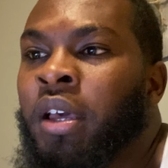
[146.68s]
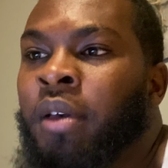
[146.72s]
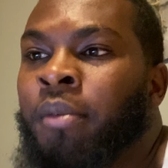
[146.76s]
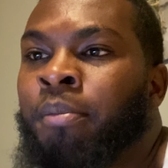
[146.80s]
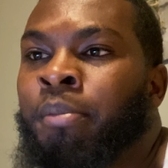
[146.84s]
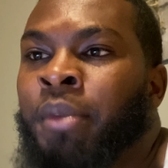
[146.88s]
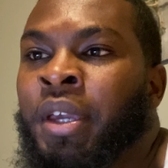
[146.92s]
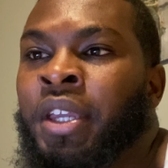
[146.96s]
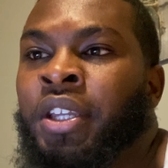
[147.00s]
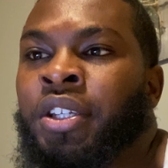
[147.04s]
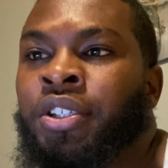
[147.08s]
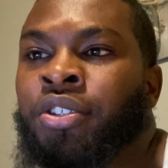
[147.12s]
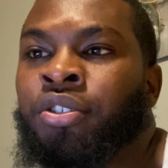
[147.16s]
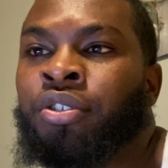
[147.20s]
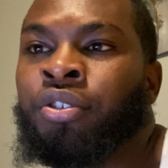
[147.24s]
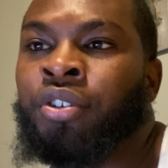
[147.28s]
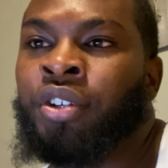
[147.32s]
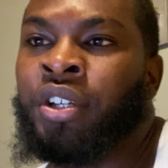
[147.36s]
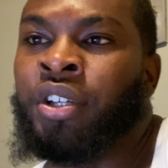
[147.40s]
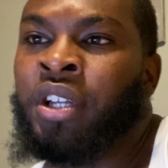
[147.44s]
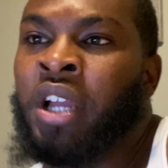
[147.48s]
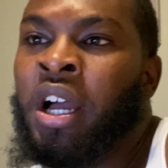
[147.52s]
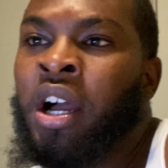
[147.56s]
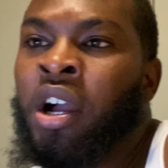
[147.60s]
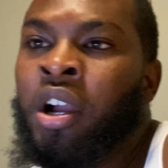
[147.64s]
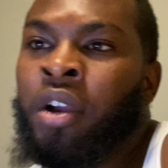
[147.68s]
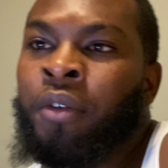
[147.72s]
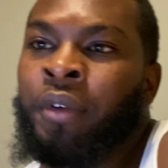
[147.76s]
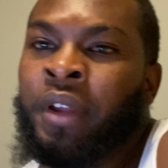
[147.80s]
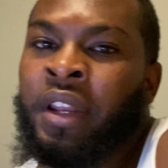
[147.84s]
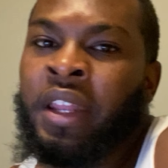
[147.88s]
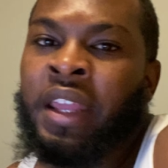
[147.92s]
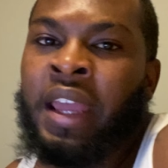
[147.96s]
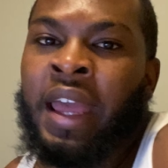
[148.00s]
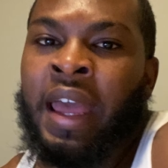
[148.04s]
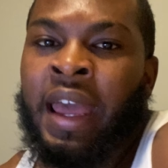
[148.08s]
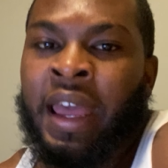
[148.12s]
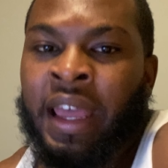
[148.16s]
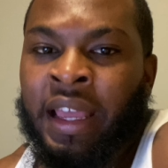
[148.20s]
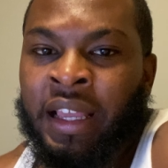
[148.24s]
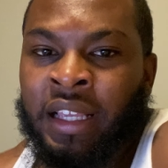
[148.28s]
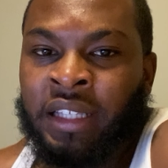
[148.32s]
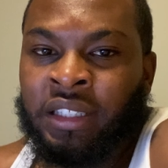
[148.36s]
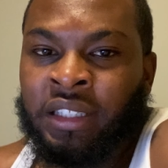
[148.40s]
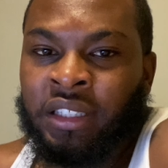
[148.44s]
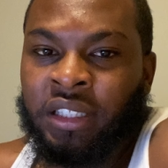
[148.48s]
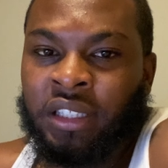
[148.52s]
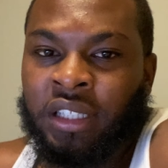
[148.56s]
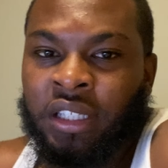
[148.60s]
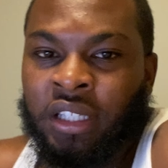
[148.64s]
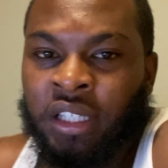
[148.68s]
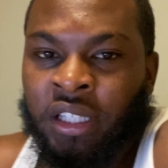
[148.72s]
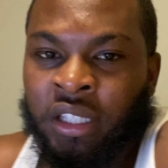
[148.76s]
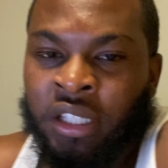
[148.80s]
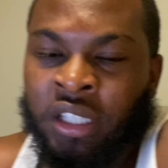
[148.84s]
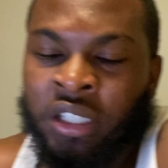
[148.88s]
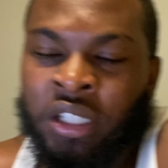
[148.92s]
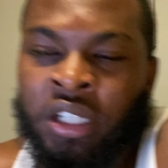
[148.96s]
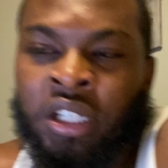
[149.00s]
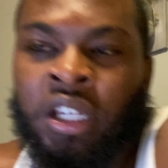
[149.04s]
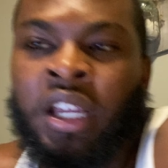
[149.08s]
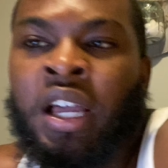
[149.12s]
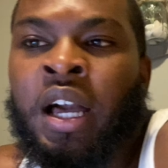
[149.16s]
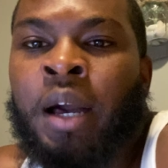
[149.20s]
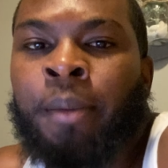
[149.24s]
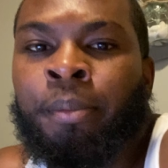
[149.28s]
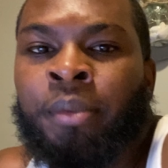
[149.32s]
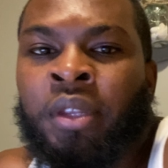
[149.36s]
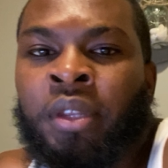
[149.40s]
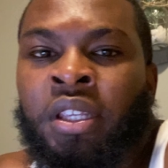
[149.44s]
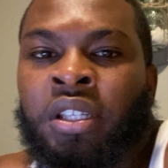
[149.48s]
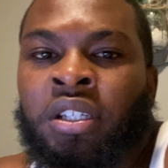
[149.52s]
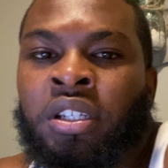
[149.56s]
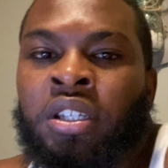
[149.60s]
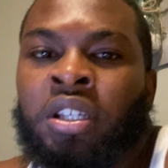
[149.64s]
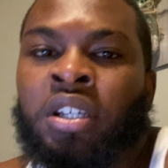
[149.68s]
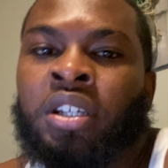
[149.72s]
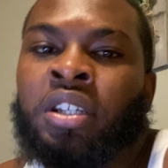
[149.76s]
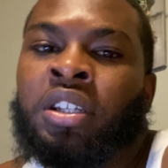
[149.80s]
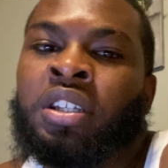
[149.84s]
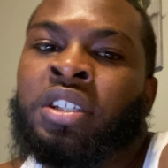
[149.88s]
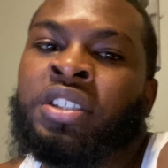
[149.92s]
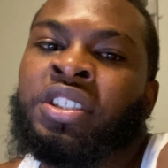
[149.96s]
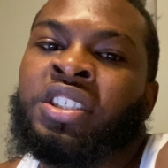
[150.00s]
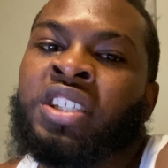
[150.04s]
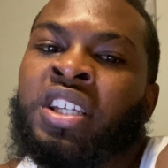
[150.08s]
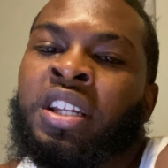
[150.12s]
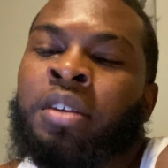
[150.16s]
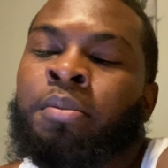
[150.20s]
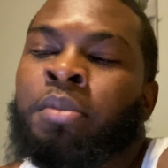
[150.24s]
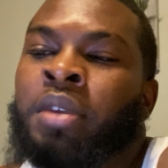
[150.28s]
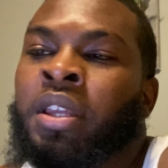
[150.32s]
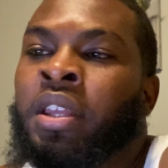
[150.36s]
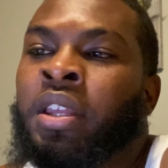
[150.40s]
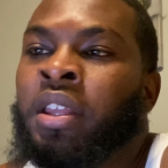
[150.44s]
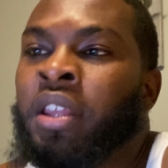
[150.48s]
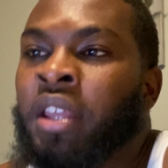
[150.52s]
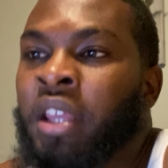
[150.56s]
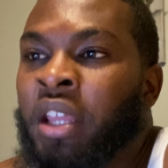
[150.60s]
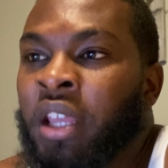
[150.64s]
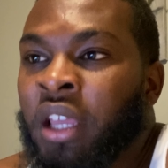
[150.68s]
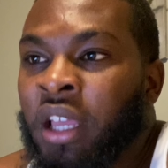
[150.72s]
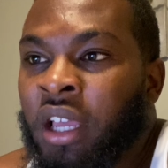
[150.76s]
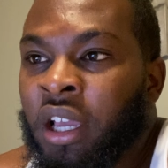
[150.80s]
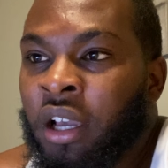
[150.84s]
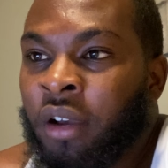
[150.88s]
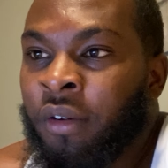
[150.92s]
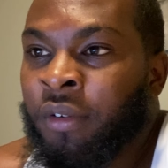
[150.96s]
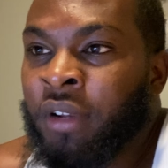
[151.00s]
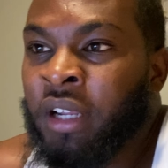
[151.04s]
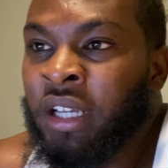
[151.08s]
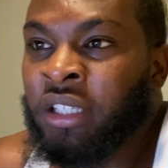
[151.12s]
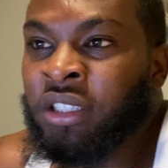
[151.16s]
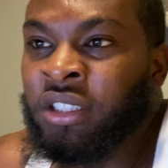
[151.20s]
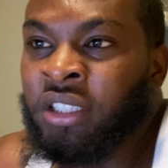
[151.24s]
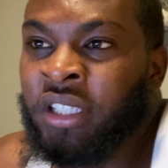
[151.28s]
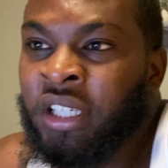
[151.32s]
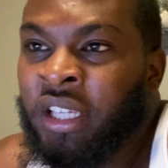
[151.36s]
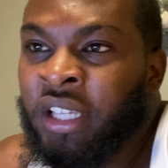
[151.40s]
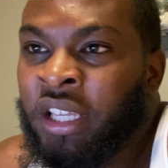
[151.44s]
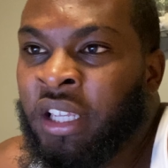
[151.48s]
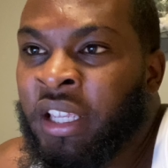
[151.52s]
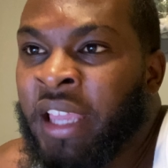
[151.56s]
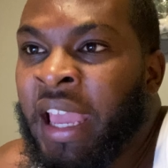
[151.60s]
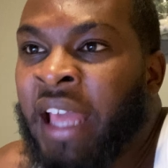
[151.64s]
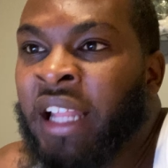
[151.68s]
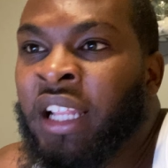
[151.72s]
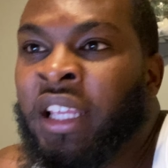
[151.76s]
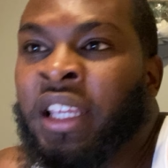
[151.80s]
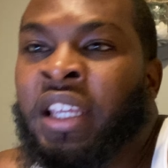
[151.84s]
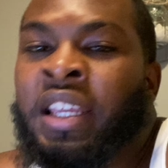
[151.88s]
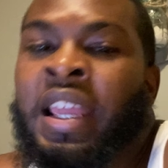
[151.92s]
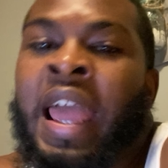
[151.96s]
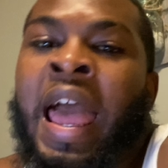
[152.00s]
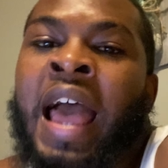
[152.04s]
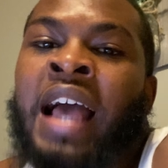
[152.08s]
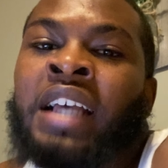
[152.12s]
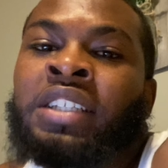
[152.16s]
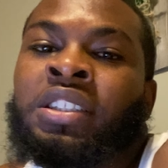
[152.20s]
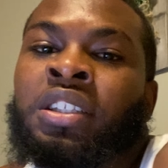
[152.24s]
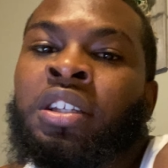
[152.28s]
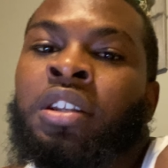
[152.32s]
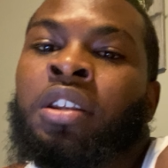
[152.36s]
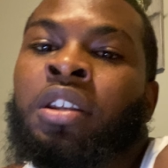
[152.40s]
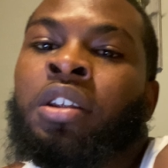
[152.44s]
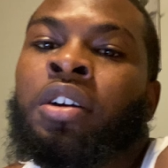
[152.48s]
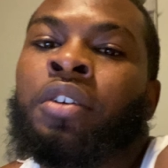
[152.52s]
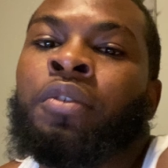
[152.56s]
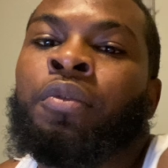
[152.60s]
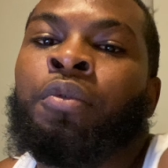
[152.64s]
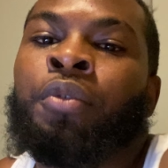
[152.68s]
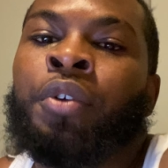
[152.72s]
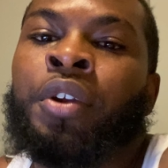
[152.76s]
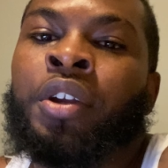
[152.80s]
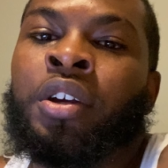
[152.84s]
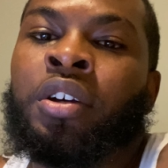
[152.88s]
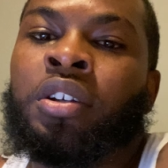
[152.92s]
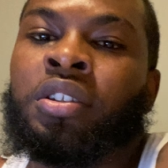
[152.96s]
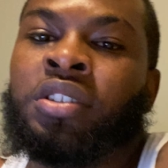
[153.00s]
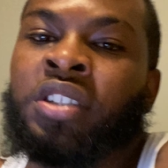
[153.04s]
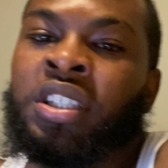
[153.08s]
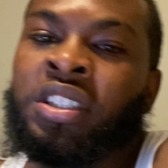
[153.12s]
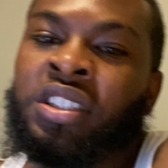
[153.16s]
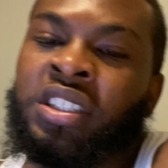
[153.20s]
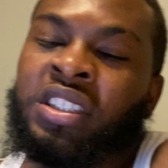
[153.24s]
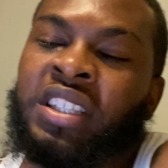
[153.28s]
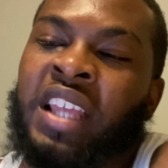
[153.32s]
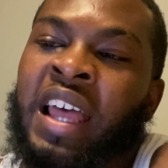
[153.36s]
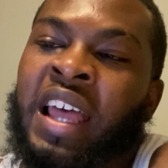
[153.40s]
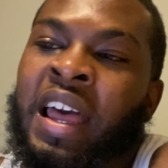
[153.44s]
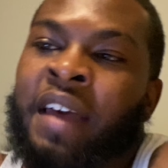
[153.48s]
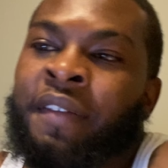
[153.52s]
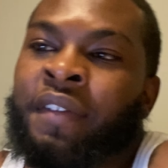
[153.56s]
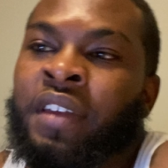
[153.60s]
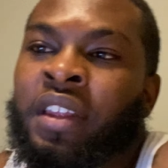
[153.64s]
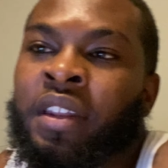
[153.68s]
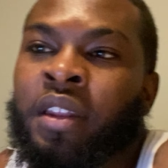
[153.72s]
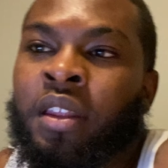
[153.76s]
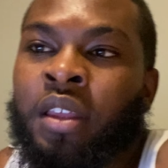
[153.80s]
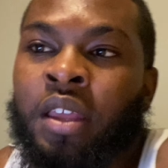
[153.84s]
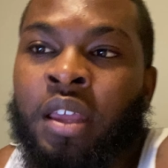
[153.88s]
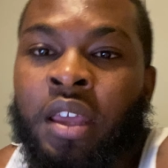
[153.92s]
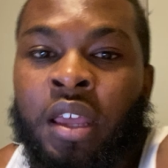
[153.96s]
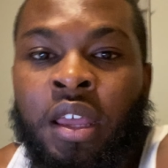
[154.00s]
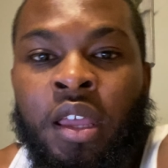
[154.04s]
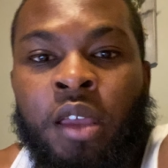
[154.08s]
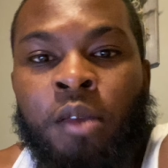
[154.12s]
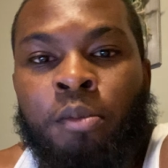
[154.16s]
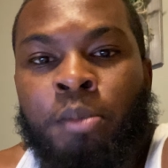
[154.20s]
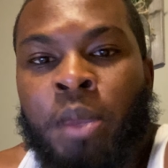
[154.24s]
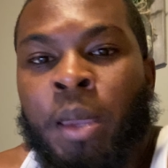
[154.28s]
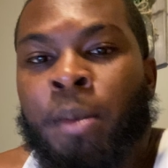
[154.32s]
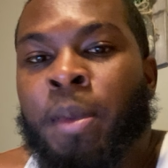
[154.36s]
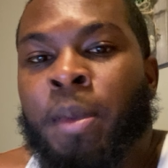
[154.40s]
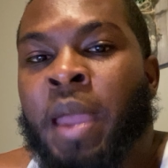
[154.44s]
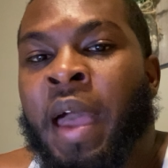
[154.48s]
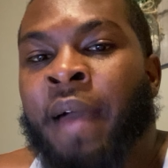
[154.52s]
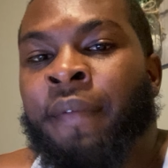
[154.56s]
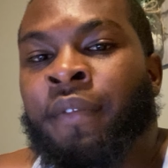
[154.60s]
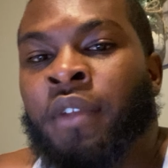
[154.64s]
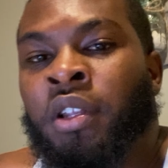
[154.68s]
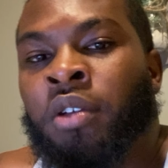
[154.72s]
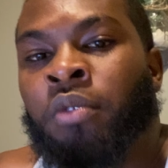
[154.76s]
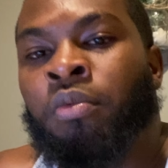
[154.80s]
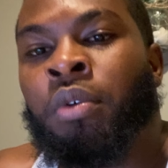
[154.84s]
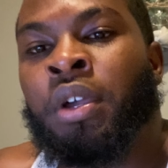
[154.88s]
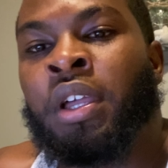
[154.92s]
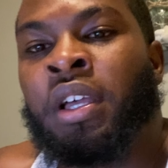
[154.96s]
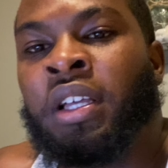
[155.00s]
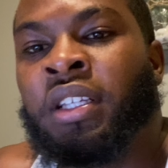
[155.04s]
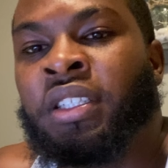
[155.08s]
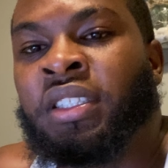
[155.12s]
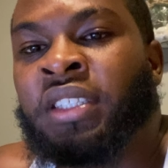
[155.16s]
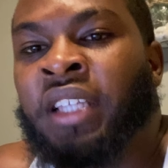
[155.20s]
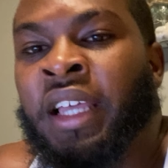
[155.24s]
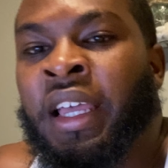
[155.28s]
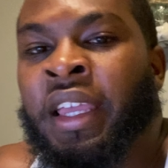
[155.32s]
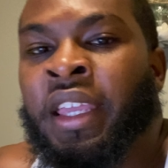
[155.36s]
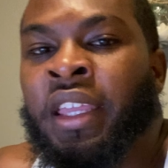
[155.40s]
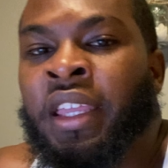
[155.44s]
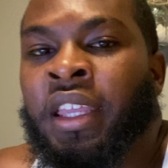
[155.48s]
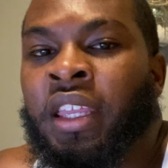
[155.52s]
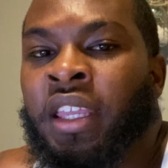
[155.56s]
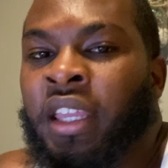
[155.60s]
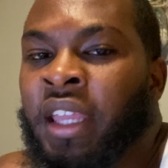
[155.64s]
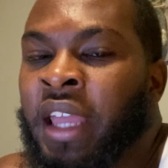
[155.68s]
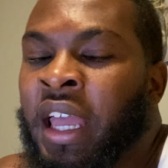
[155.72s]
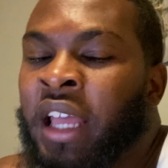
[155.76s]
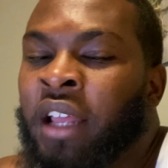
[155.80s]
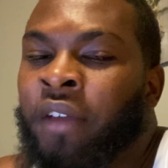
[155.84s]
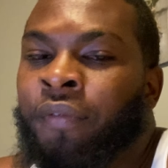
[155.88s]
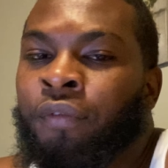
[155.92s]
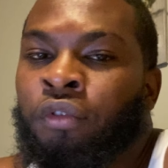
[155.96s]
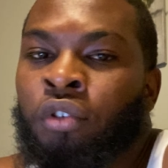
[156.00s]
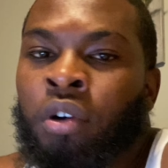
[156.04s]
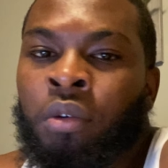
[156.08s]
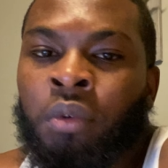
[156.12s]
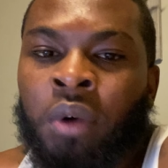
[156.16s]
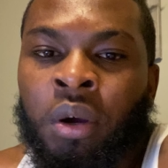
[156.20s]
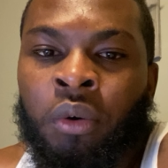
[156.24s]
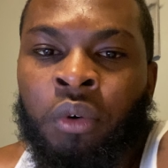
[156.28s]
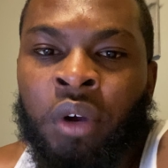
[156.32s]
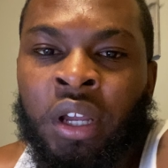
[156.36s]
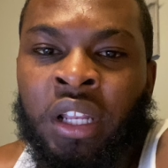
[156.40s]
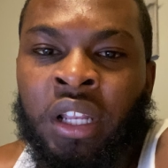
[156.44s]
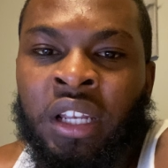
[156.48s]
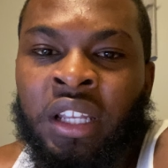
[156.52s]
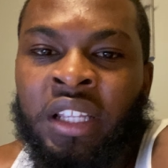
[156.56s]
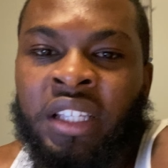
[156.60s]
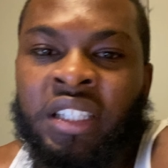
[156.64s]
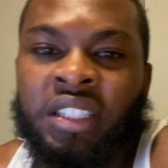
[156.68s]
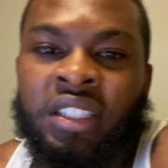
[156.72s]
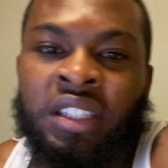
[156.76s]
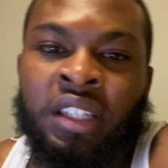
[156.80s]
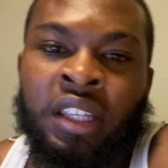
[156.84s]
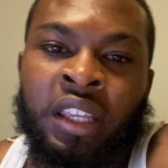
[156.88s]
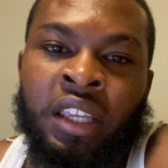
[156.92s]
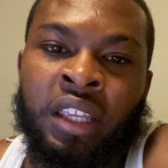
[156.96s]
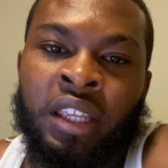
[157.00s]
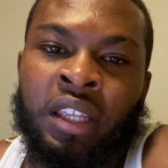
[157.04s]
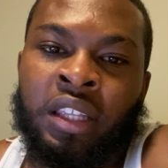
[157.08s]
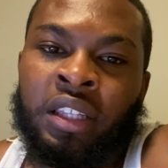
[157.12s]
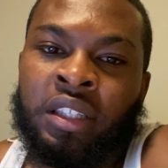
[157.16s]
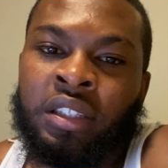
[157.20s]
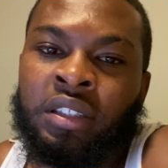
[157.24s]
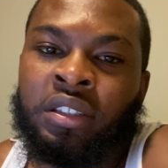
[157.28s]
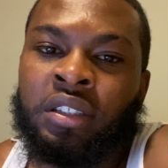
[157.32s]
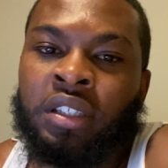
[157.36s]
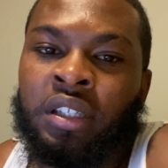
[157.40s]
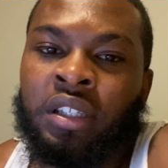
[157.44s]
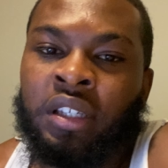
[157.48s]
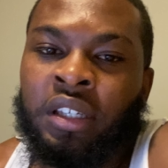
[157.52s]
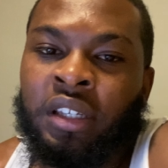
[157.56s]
make sure it already has the, the companies look legitimate. When I'm saying it got it has to look real, such as having maybe having a website, have 411 listing.